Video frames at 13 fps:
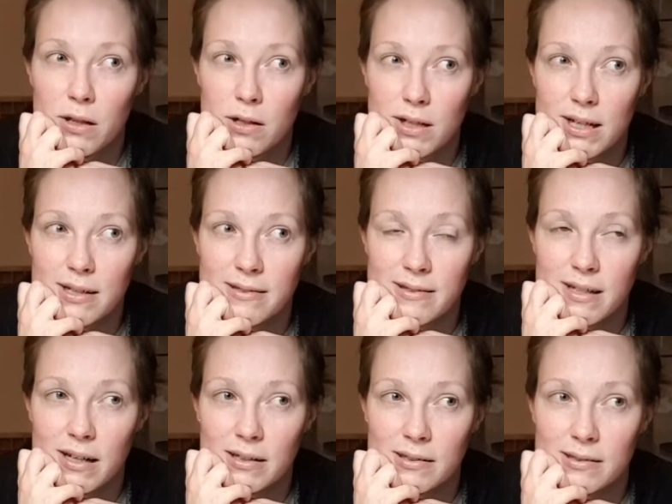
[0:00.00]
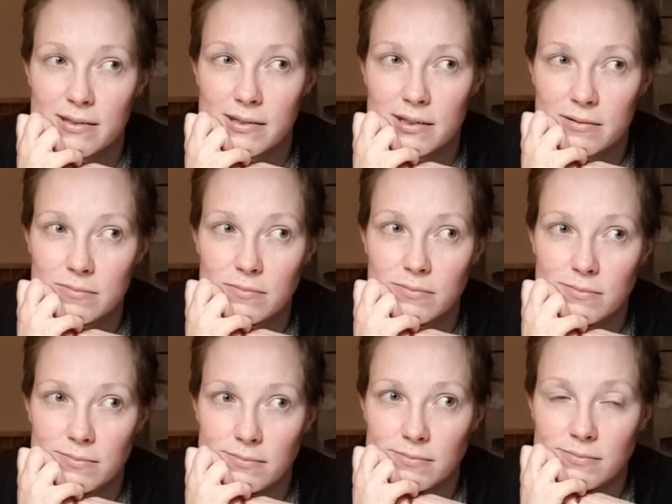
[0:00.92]
looking since
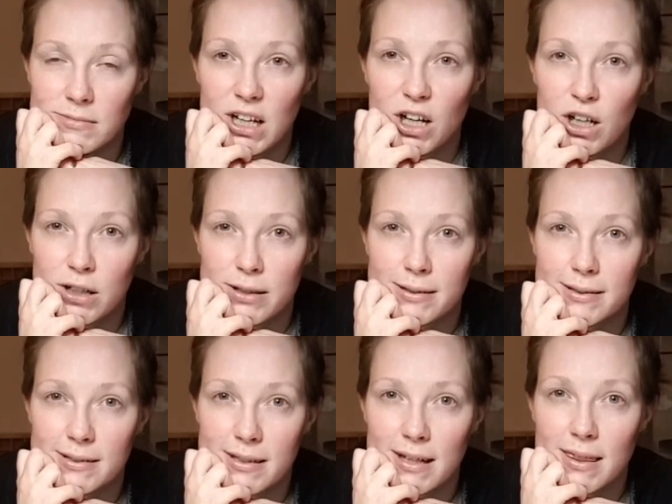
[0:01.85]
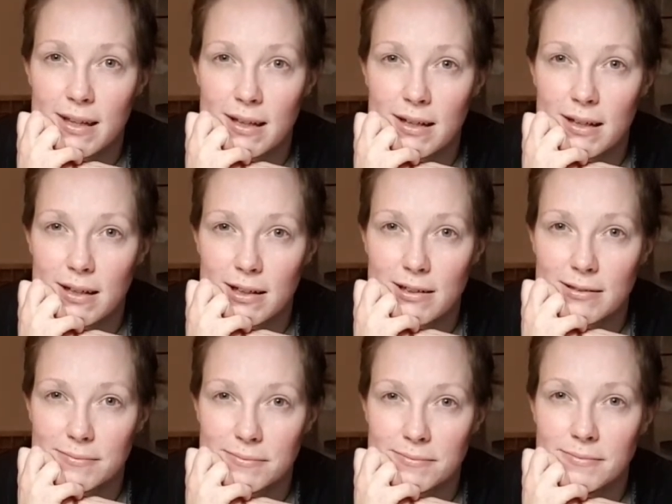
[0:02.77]
August, I think.
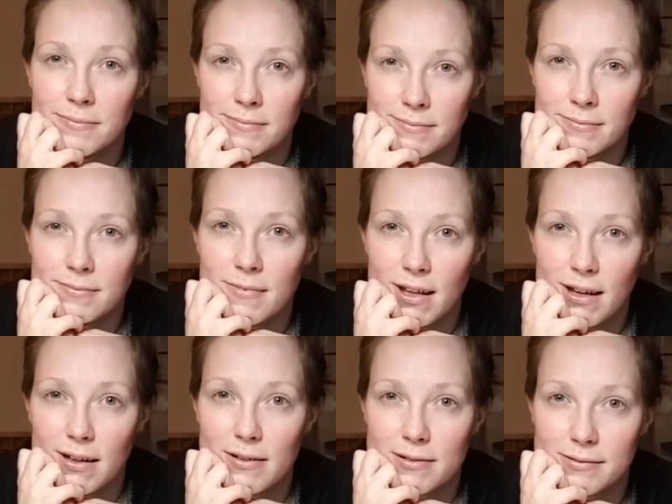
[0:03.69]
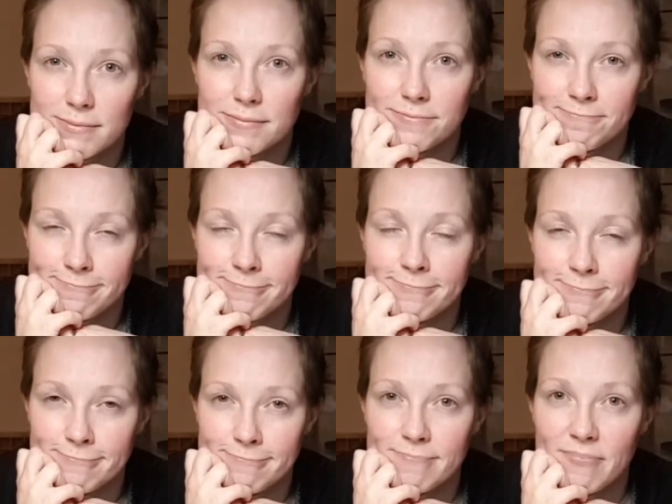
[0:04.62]
Yeah.
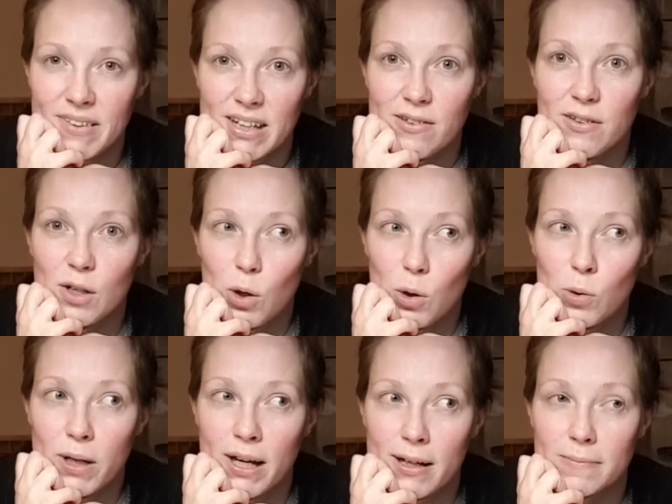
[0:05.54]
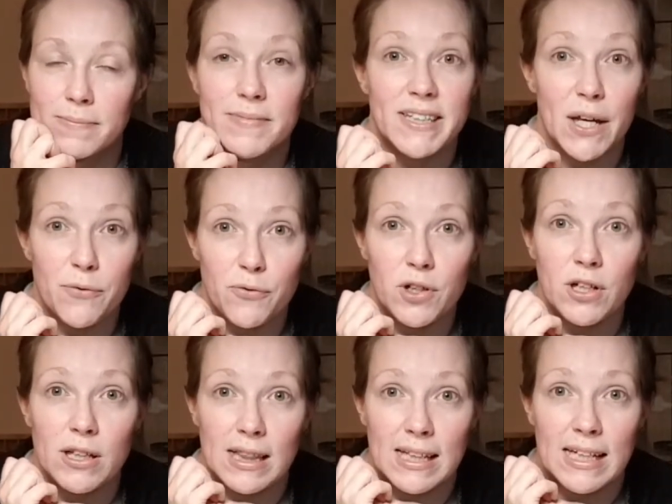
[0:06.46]
So yeah,
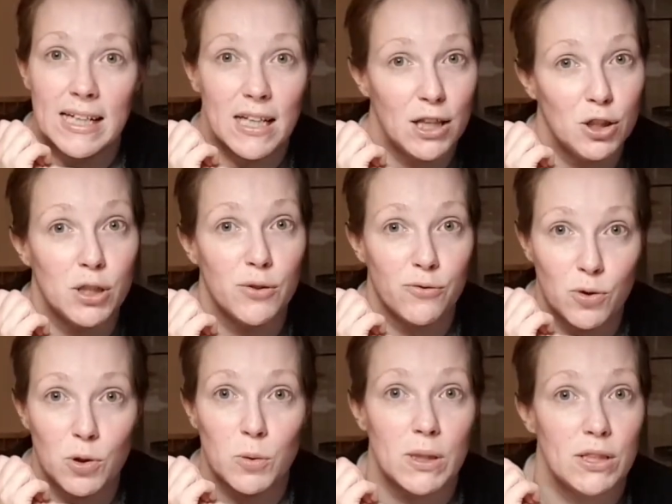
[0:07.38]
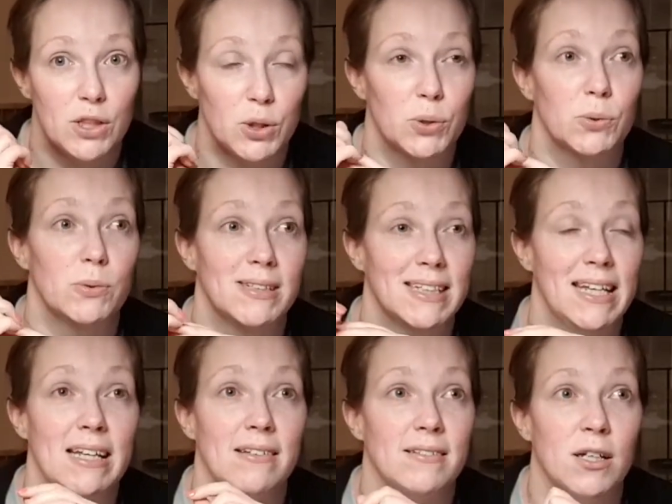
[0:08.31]
definitely looking forward to
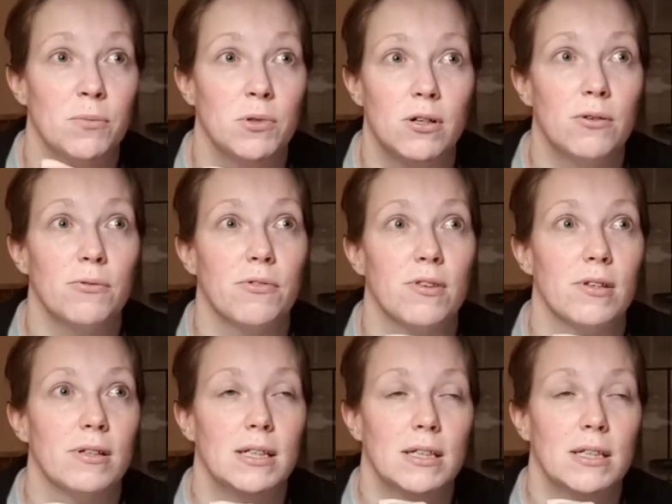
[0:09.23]
seeing some growth